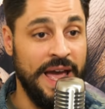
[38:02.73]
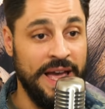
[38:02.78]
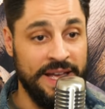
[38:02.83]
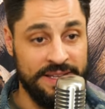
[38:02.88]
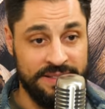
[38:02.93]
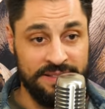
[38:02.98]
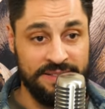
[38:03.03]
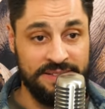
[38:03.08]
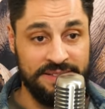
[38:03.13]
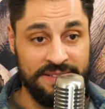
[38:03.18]

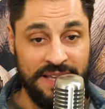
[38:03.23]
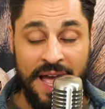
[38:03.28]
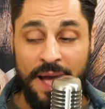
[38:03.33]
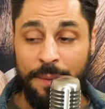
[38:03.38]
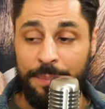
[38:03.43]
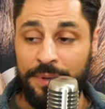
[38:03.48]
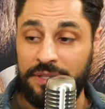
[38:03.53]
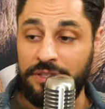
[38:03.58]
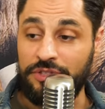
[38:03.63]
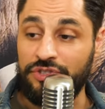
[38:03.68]
As this is
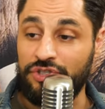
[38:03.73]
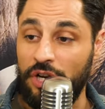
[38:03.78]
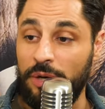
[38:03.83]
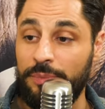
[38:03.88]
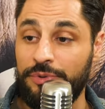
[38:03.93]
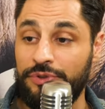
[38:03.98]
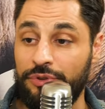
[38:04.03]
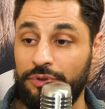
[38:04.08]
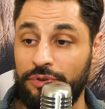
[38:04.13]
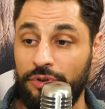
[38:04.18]
happening, the
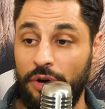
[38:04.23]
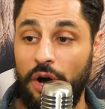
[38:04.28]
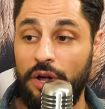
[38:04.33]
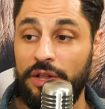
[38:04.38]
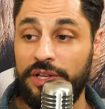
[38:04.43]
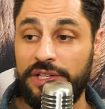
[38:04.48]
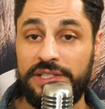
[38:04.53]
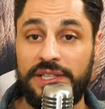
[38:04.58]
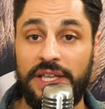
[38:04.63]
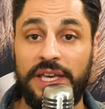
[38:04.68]
sharpshooter,
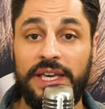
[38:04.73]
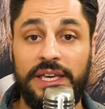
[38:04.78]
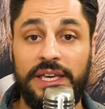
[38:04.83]
all he's